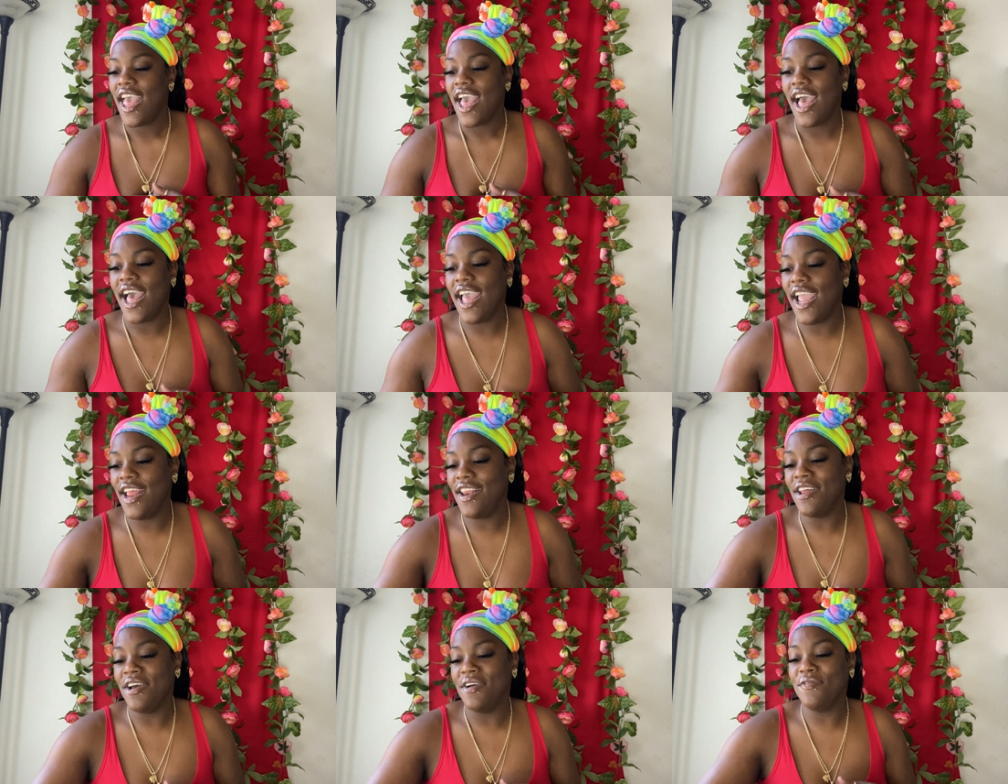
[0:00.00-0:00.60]

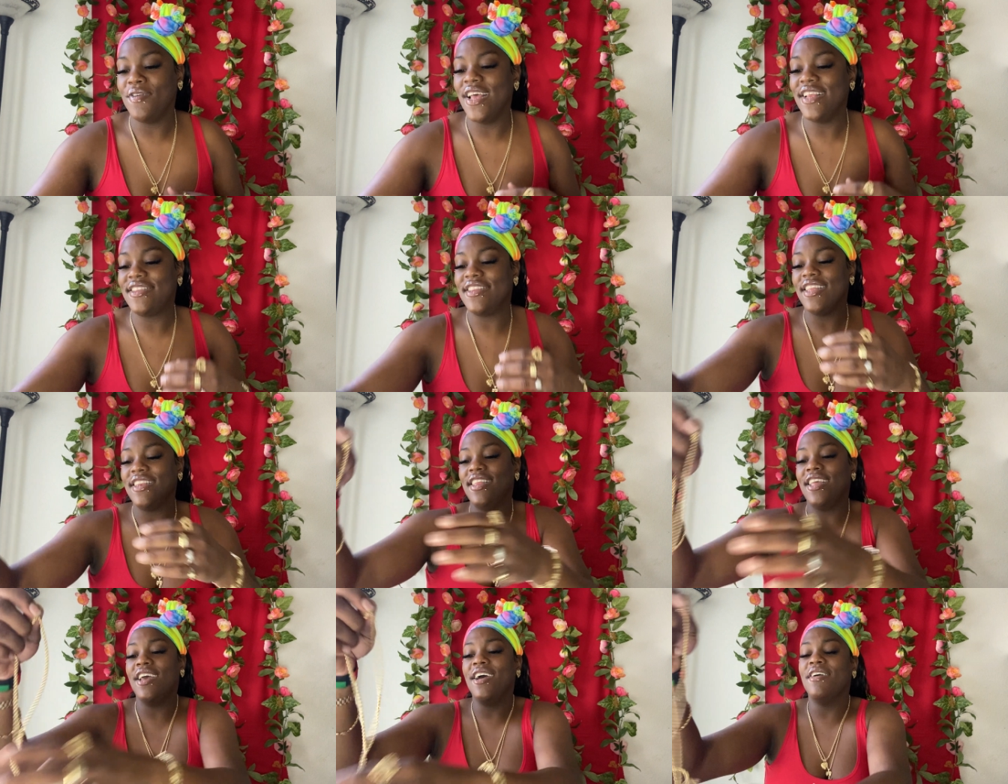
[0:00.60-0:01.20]
I ain't know what
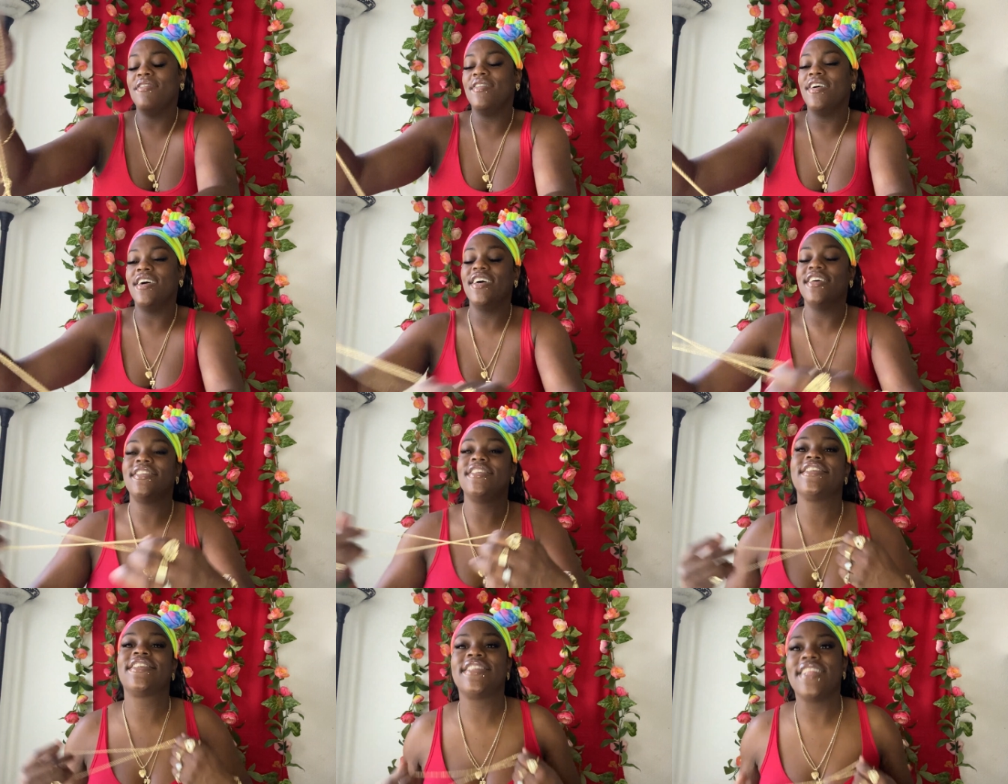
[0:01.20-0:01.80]
the deal
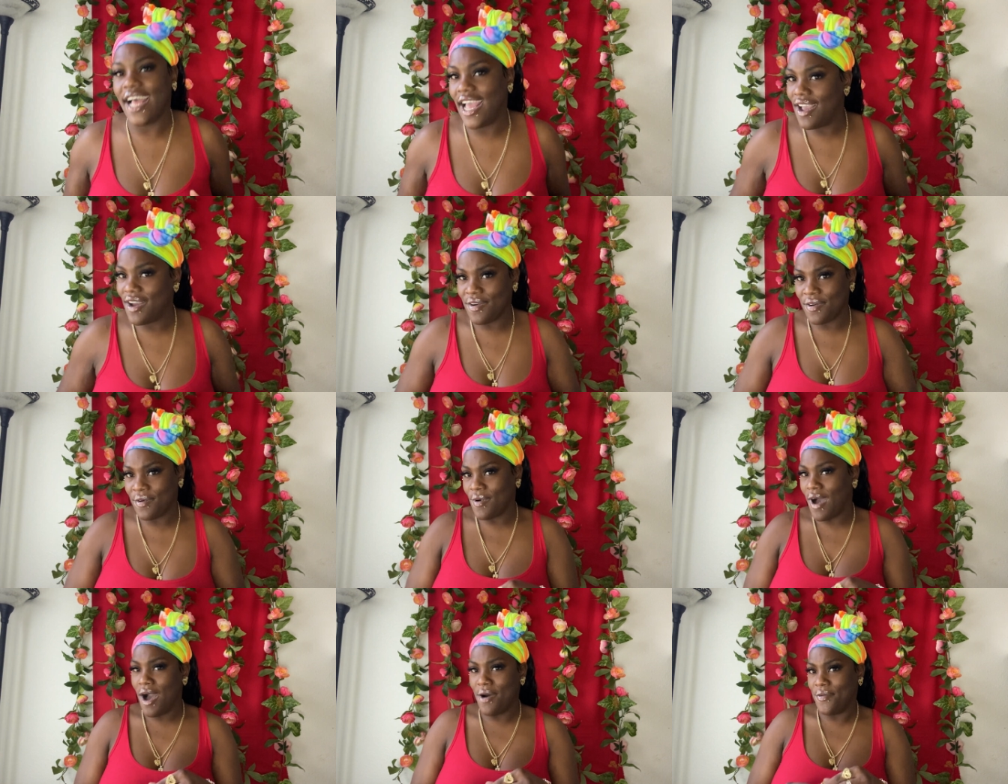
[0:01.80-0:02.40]
was. It's like,
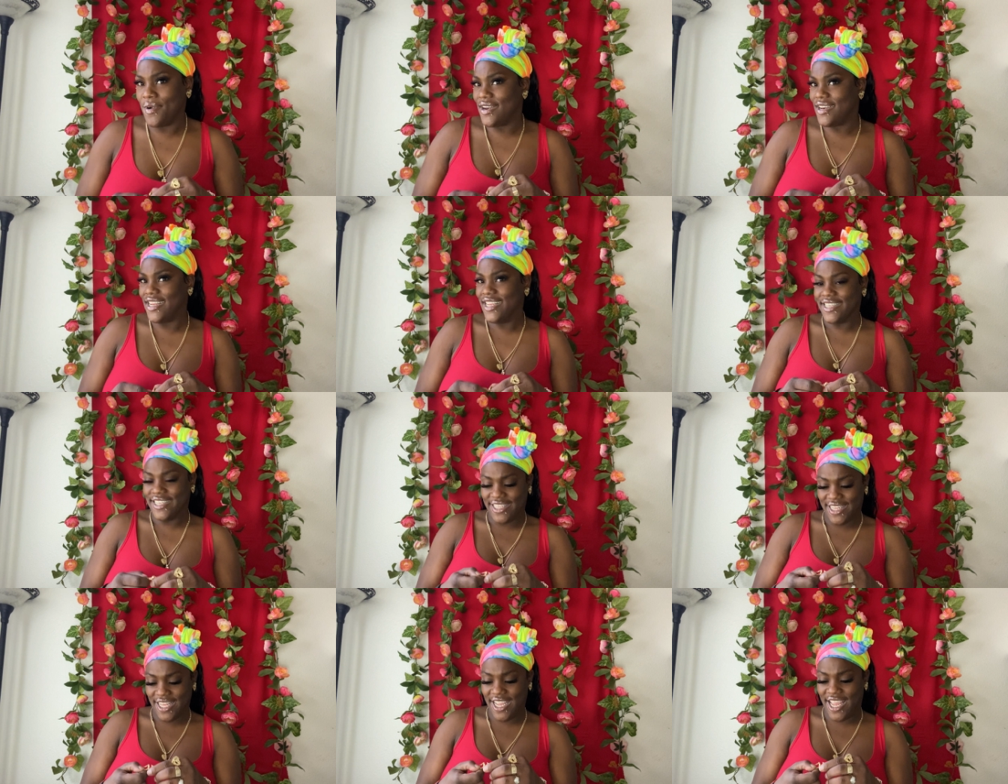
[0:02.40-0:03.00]
why wasn't
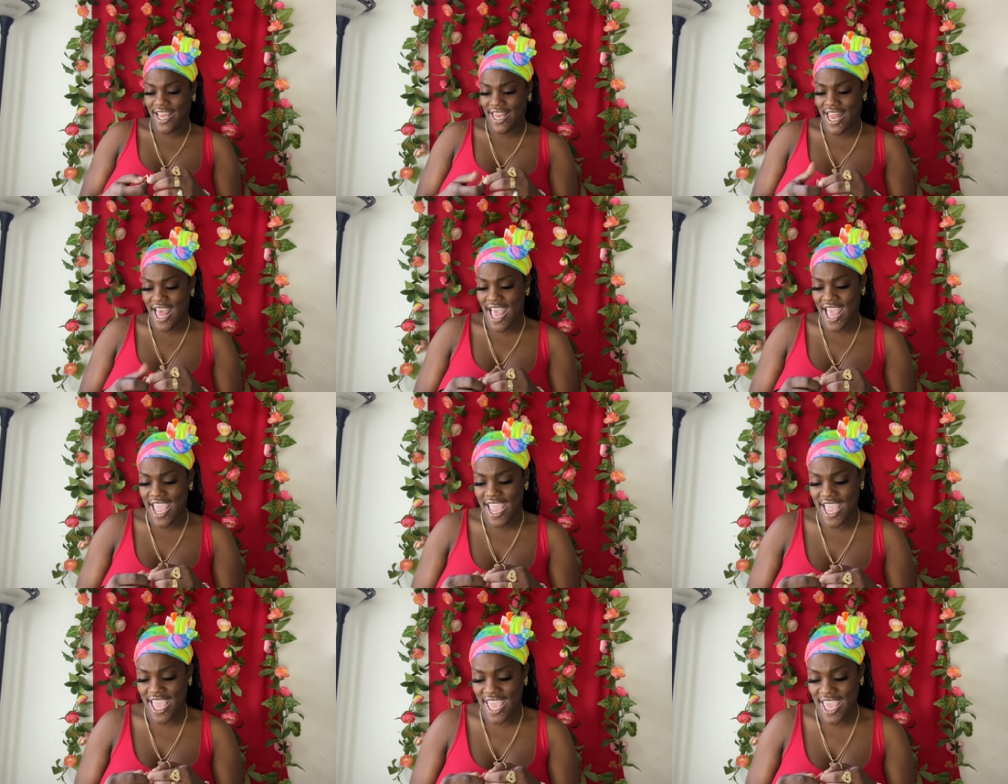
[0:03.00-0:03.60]
this looking
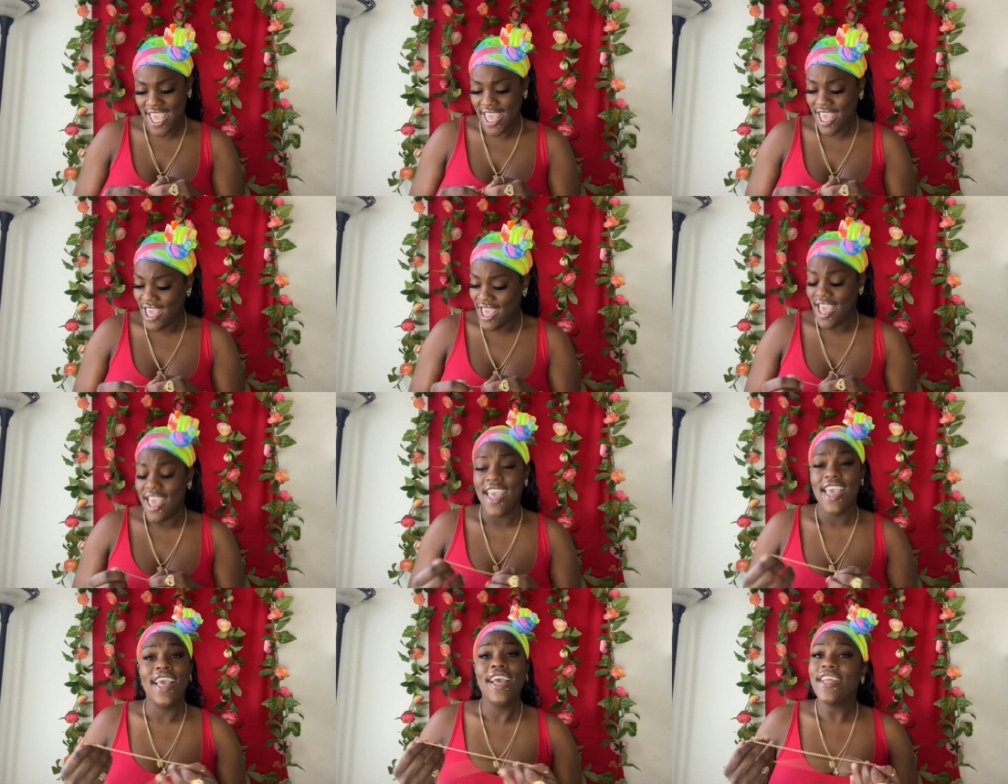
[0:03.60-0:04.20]
like
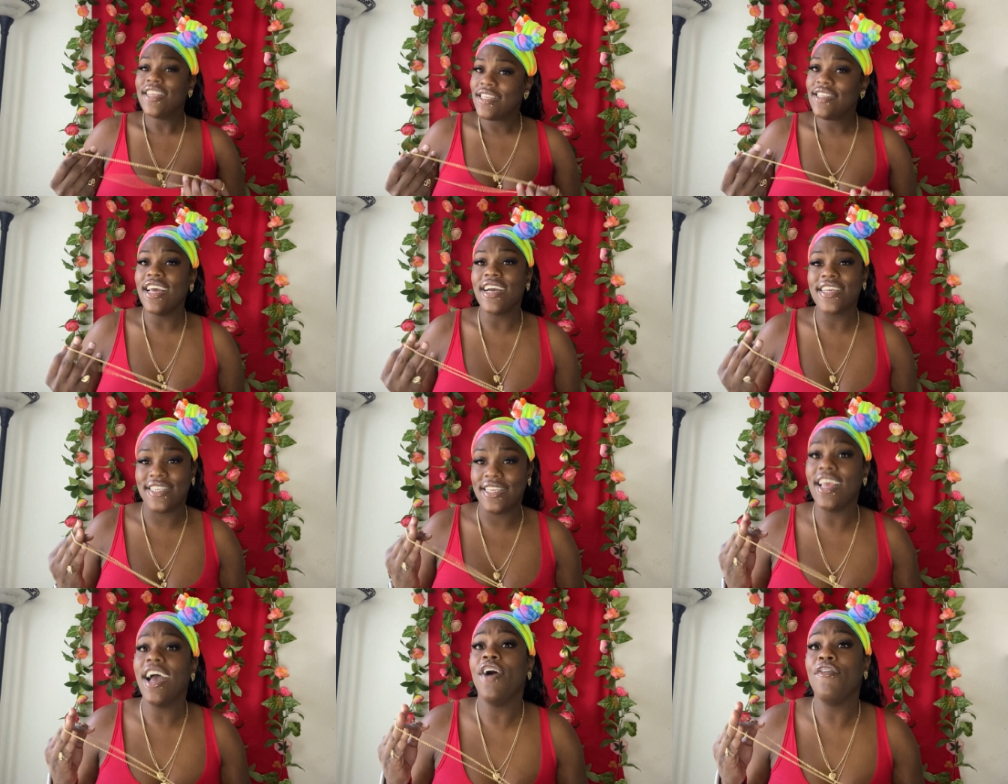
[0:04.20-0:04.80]
a
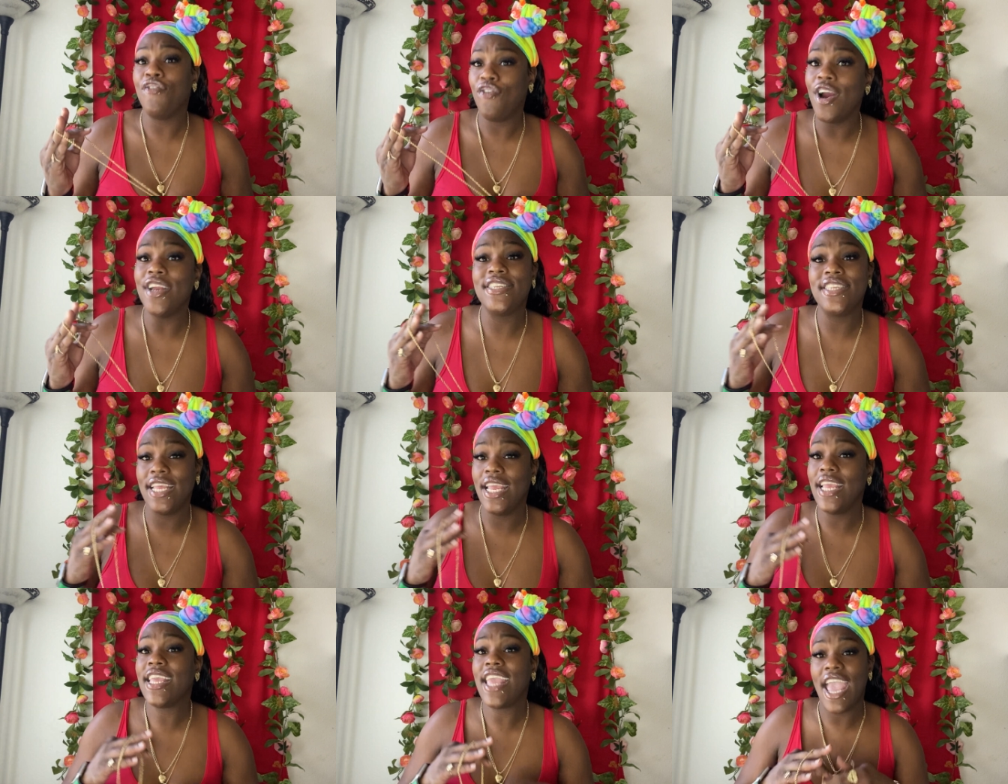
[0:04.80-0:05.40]

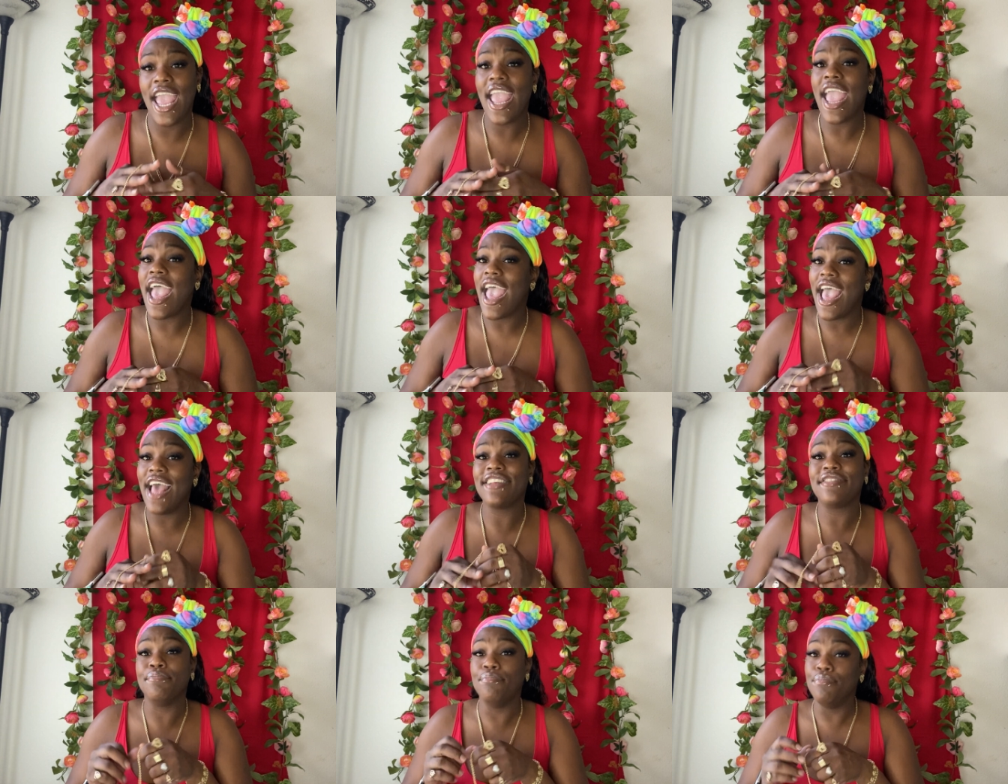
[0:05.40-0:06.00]
14K
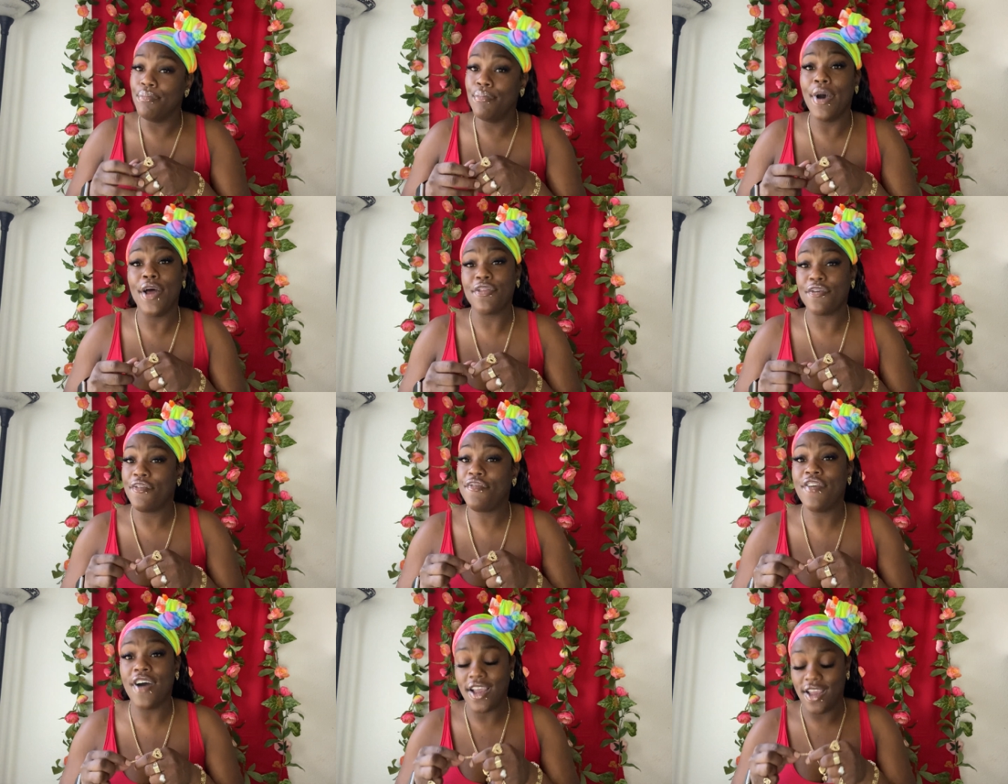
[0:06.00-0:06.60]
ass
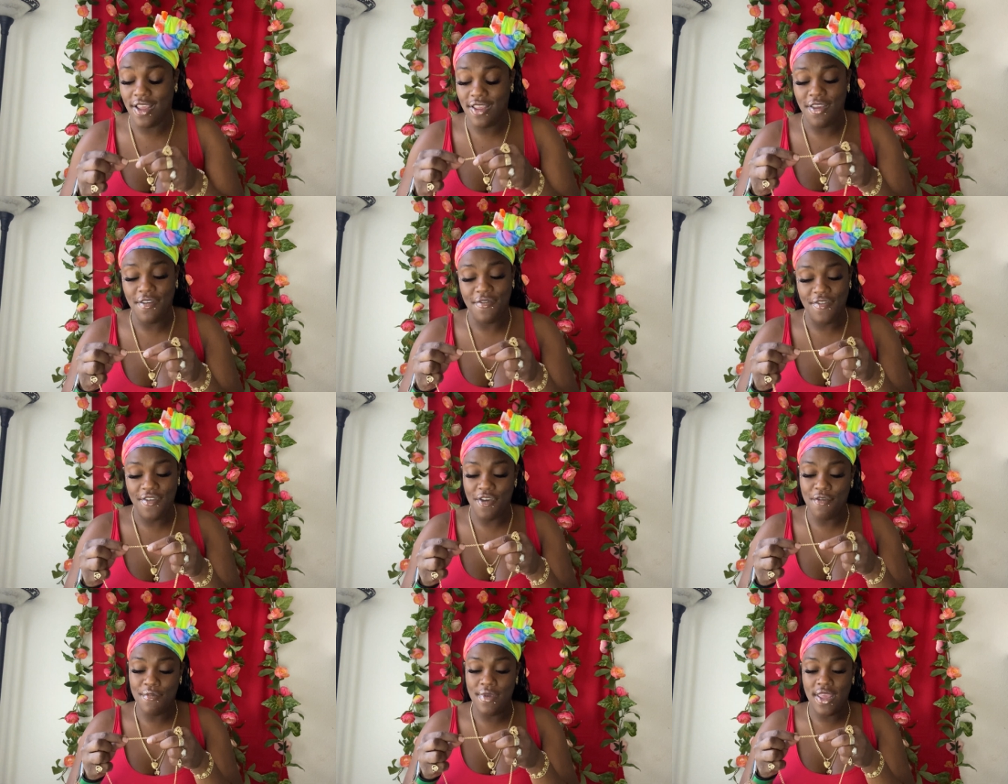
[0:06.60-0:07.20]
motherfucker? You
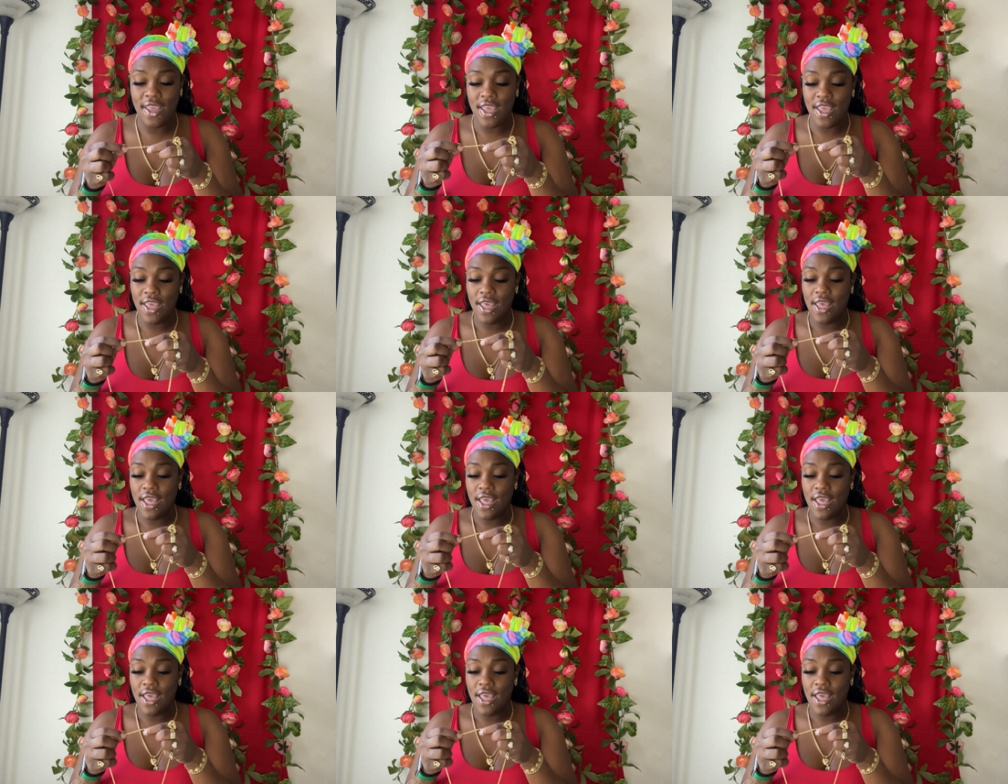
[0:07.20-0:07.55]
feel me?